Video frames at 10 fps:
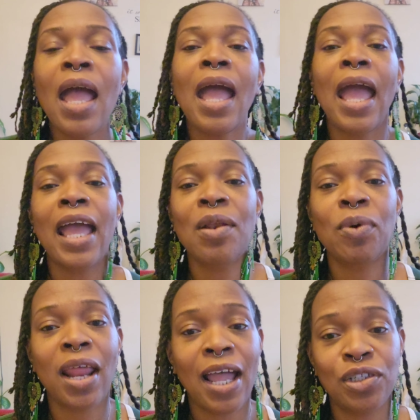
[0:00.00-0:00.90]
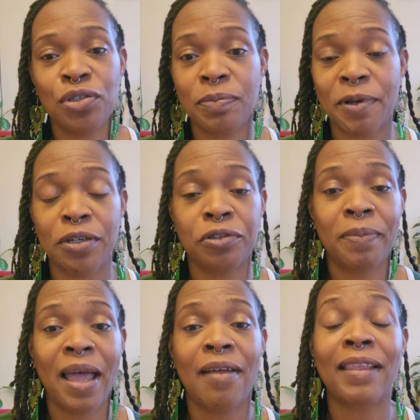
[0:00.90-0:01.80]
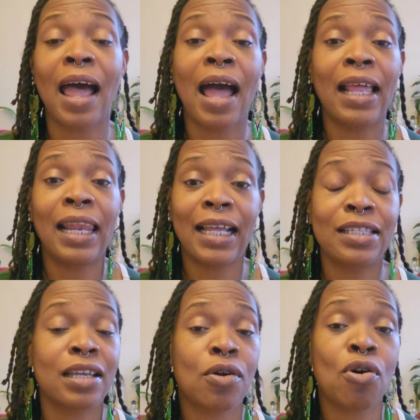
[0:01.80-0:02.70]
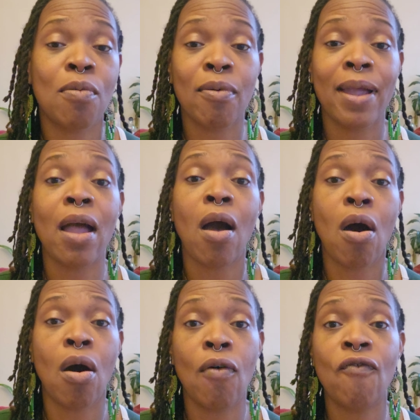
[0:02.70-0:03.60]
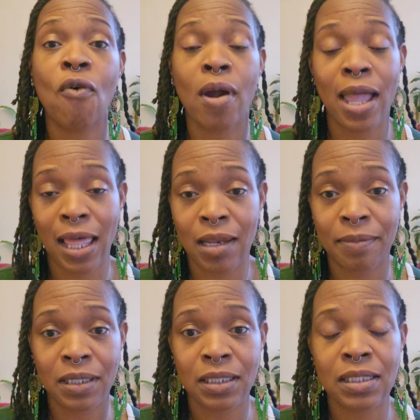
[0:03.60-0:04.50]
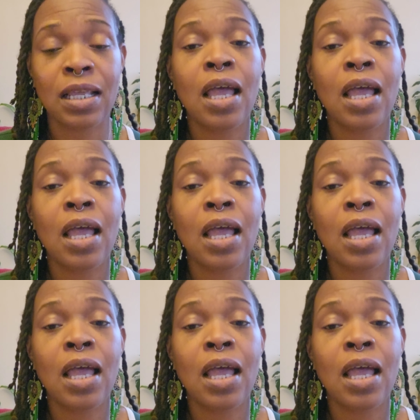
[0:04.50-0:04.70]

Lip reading: And when I do spiritual baths, I like to incorporate all four elements.